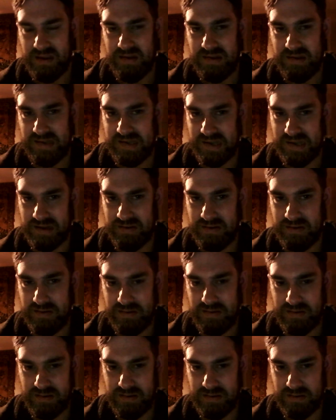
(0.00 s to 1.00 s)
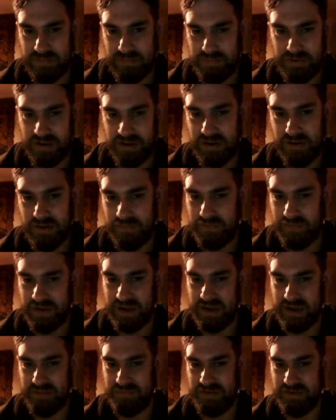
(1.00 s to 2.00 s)
So the plot of
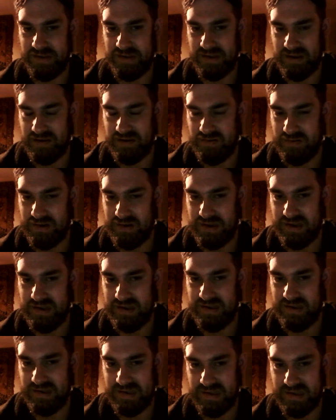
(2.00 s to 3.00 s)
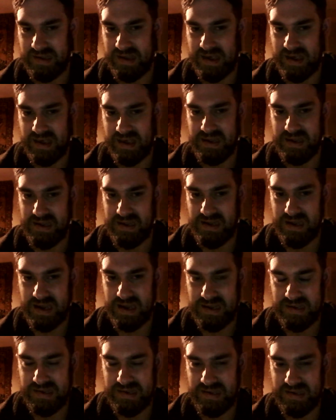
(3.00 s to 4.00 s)
the episode is that
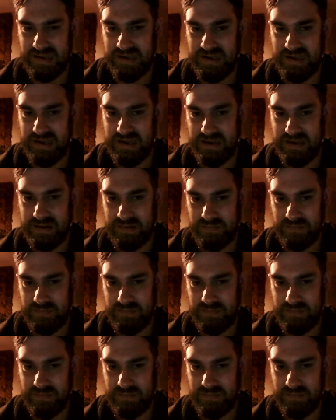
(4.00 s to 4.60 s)
Yeti